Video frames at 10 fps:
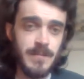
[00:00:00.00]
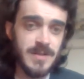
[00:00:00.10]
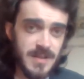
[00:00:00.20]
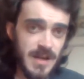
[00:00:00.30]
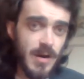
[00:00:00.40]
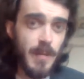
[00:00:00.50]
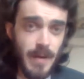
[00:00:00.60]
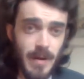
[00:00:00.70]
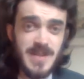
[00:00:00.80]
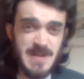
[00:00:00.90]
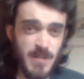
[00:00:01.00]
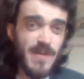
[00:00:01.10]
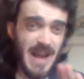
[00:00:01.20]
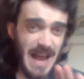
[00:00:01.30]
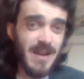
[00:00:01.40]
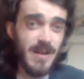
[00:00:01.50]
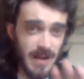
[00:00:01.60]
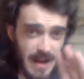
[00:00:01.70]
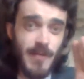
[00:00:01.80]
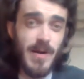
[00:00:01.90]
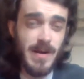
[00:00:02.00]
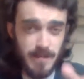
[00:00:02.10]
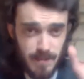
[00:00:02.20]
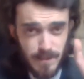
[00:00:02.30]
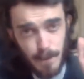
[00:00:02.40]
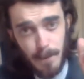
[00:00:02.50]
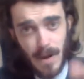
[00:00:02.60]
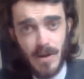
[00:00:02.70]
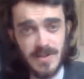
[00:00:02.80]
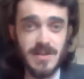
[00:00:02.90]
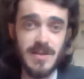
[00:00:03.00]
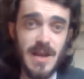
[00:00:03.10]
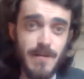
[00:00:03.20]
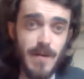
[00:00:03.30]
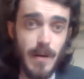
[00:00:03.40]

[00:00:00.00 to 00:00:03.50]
So yeah, this is more of an angry blast at the FA.